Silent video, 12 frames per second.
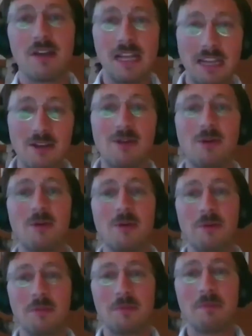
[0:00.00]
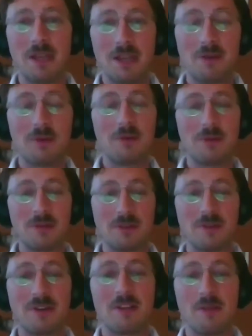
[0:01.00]
clinical medical
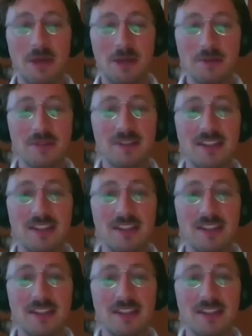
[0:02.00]
doctor as well.